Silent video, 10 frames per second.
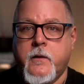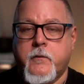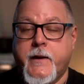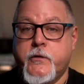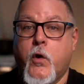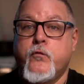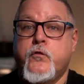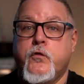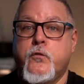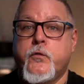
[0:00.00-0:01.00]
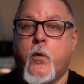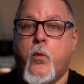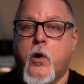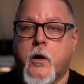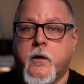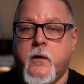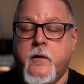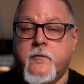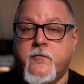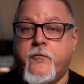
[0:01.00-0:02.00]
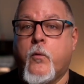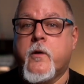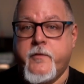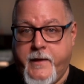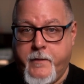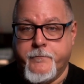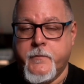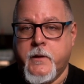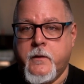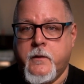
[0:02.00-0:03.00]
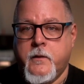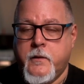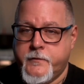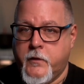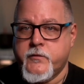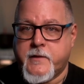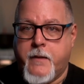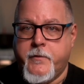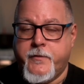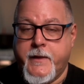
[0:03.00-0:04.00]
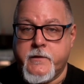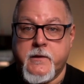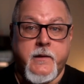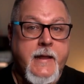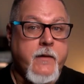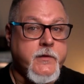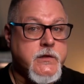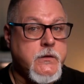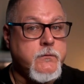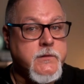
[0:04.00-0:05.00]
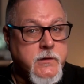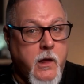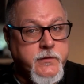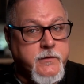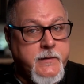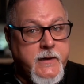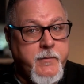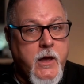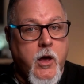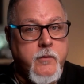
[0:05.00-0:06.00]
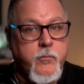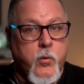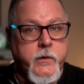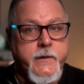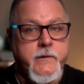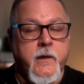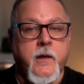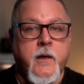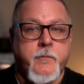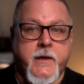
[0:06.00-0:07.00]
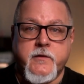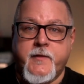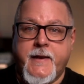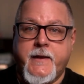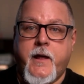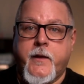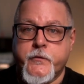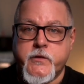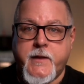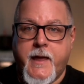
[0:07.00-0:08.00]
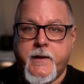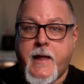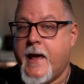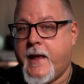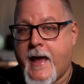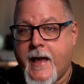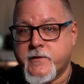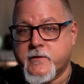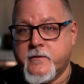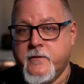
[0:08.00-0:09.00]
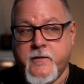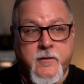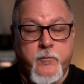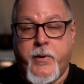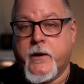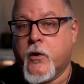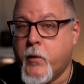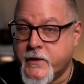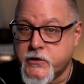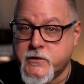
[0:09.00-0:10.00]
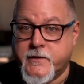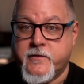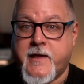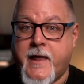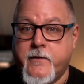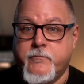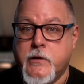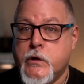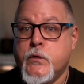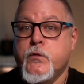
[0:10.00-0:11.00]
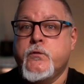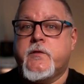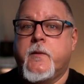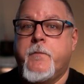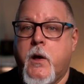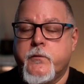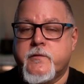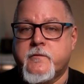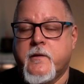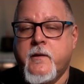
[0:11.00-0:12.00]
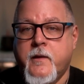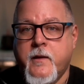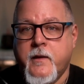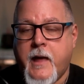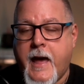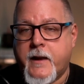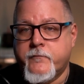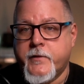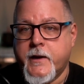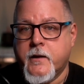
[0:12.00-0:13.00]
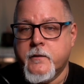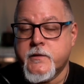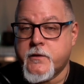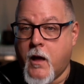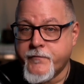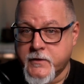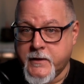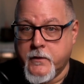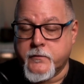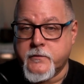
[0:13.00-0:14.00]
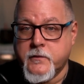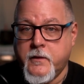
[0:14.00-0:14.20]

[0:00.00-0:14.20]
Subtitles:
Right? Don't do the work for them. Those type of things. Now, the students also need to be onboarded because they need to understand how to ask better questions, how to use the most out of their soft skills,